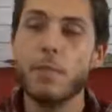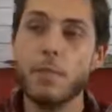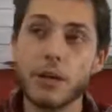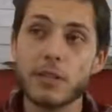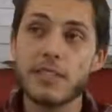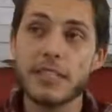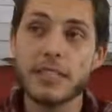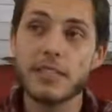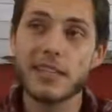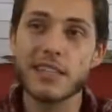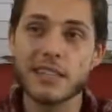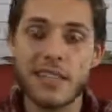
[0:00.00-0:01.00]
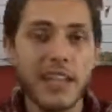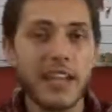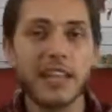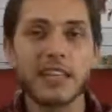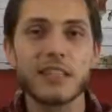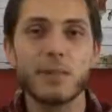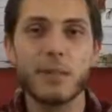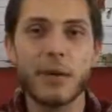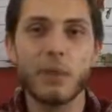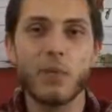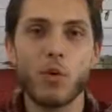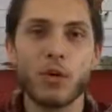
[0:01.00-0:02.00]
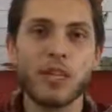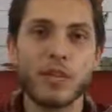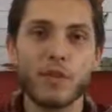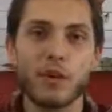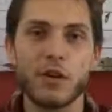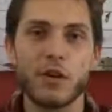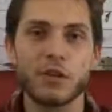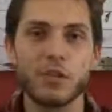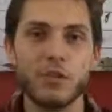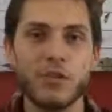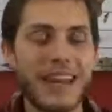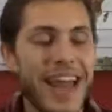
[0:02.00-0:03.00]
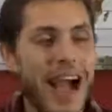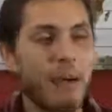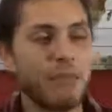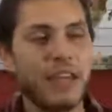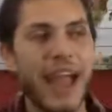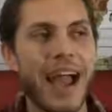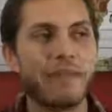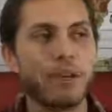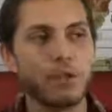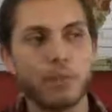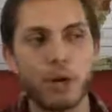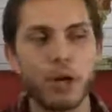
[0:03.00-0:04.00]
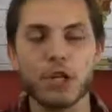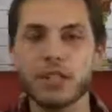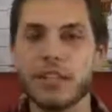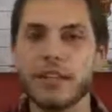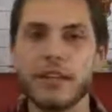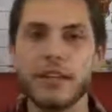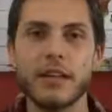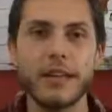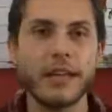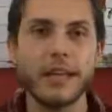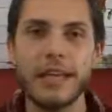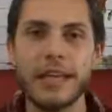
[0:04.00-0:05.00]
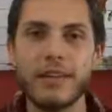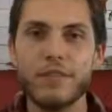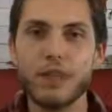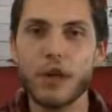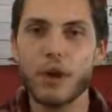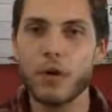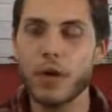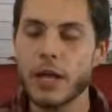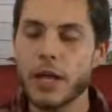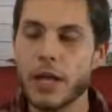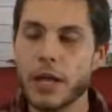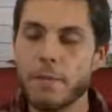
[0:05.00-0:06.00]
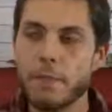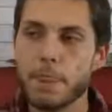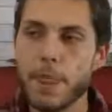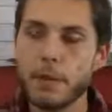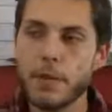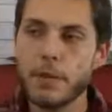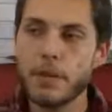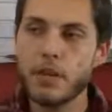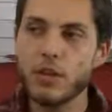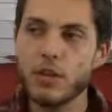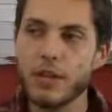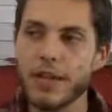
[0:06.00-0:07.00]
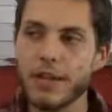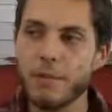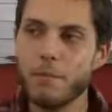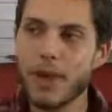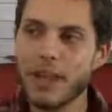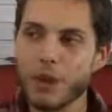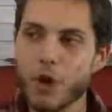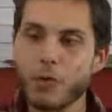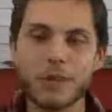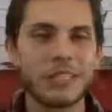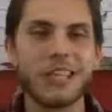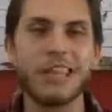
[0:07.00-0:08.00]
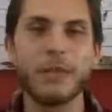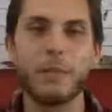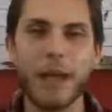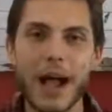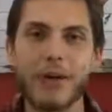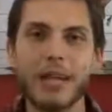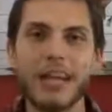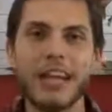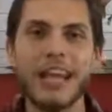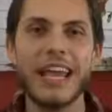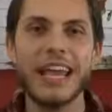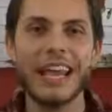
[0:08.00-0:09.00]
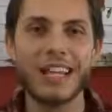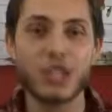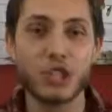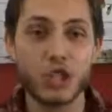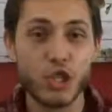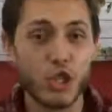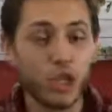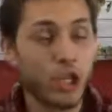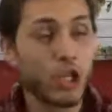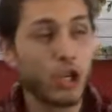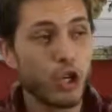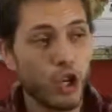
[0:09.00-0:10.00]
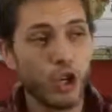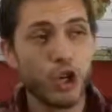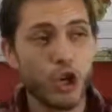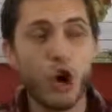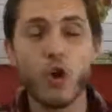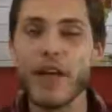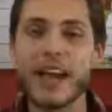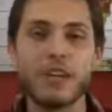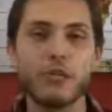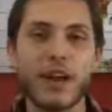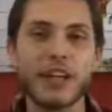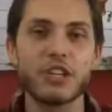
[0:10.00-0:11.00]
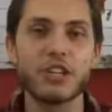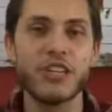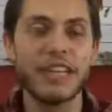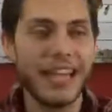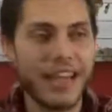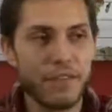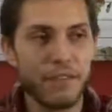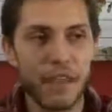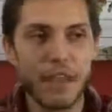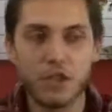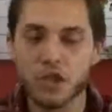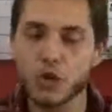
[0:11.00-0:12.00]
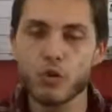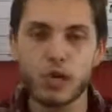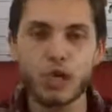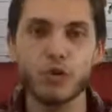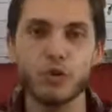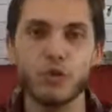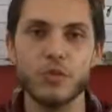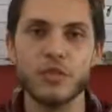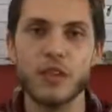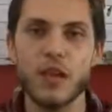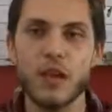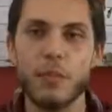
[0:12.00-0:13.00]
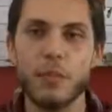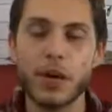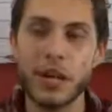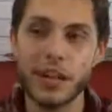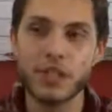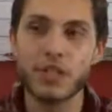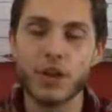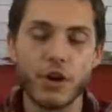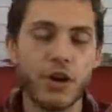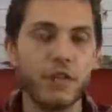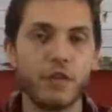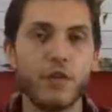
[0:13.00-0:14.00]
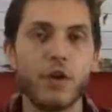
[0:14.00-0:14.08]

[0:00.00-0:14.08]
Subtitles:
Bill C-16 is a bit more difficult to nab the average person, even though, I mean, make no mistake about it, it certainly could go that direction if they so choose. But in its current